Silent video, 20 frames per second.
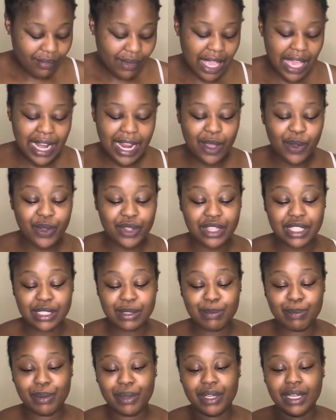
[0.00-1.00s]
and I got this
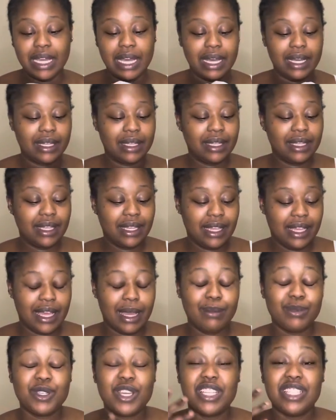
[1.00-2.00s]
burger.
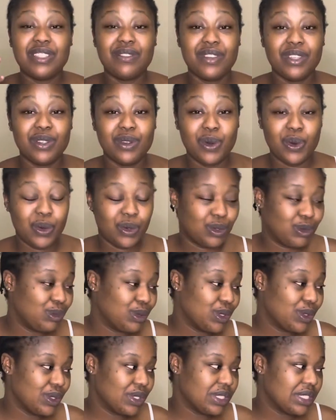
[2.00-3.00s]
I'm sure it's even cold
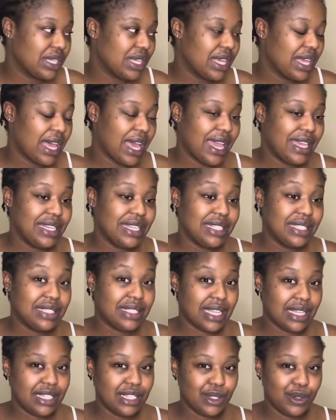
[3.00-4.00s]
because I did
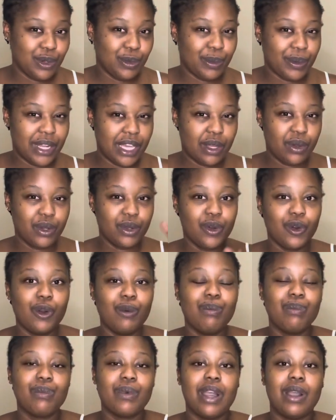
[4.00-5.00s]
study group. When I got
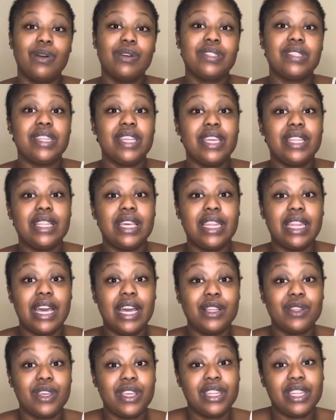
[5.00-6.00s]
home, I was late and I
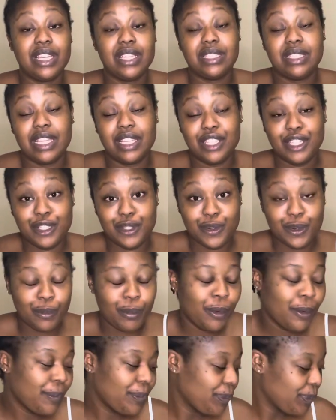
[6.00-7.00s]
had to enter study group.
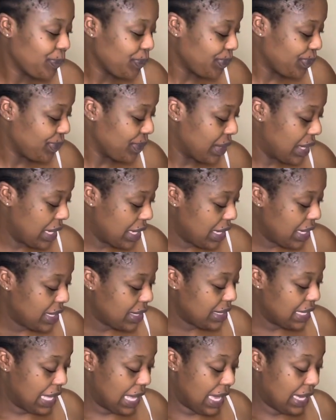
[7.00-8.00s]

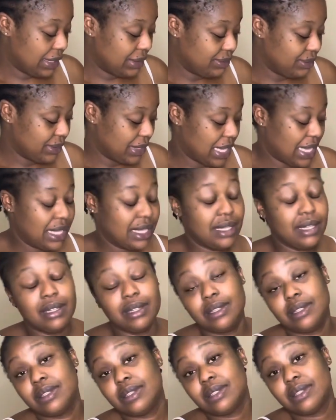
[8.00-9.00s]
Yeah.
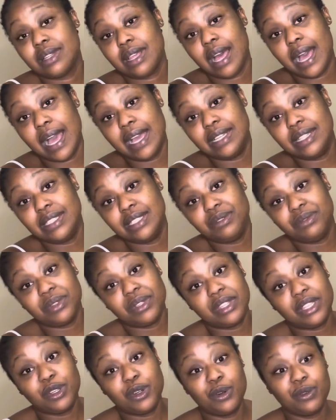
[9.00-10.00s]
And I didn't even
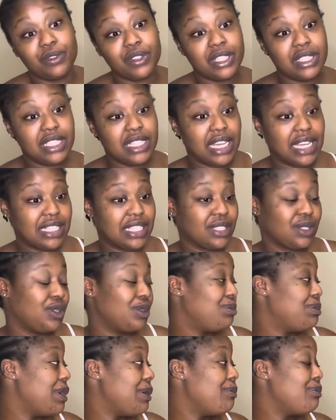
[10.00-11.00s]
think of eating. I just
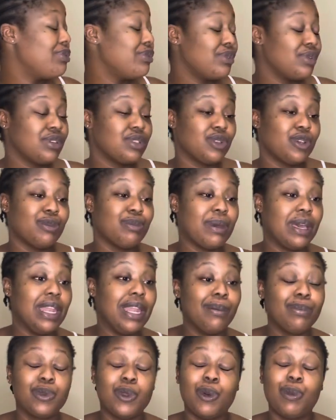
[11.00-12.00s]
got my books, got my
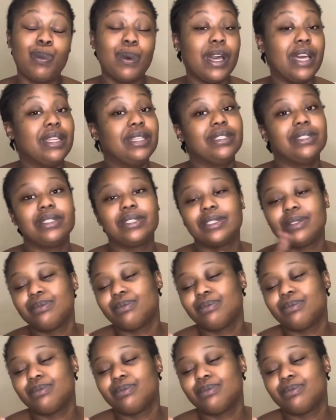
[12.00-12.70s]
laptop, and